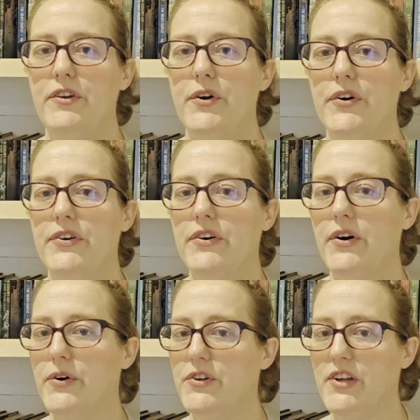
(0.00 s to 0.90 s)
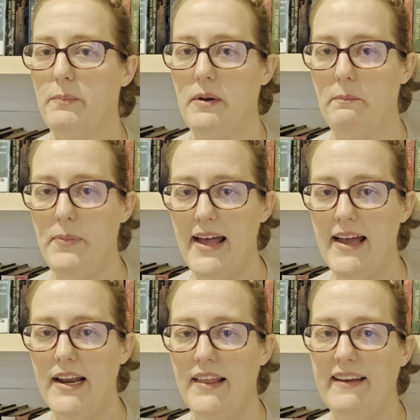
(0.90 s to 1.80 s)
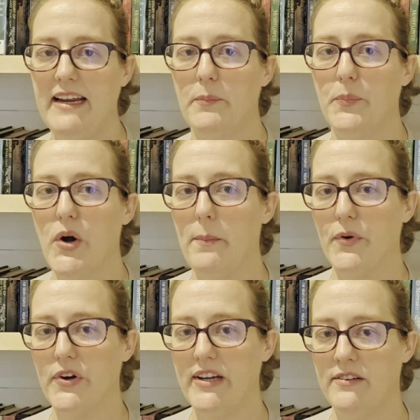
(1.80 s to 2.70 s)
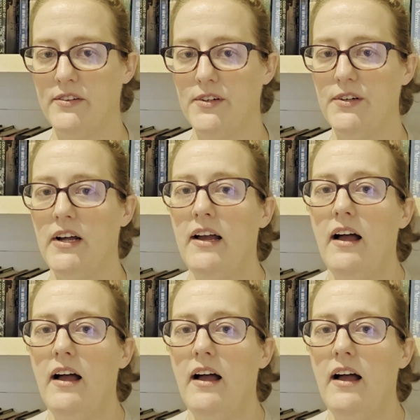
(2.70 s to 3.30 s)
they're curled up in bed, they can prop their Kindle,